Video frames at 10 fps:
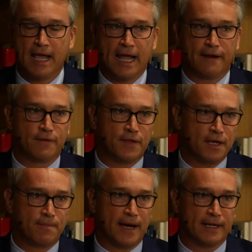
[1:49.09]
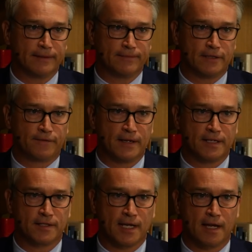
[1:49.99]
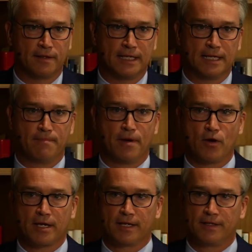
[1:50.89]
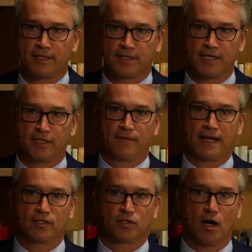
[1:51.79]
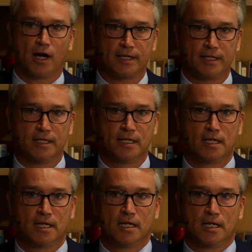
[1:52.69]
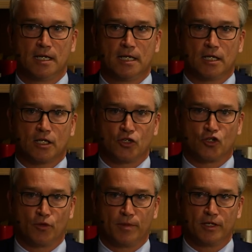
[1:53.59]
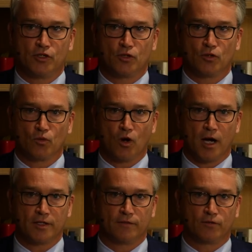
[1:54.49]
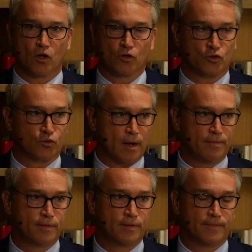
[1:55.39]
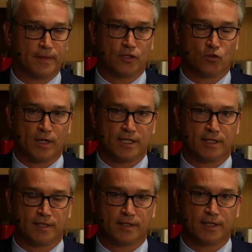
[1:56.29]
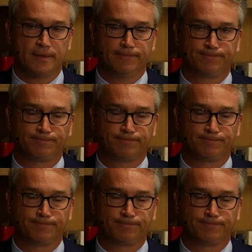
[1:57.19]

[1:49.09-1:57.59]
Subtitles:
And if you think about it, it's fair to say that in America, this sense of anxiety contributed to the rise of Donald Trump in 2016.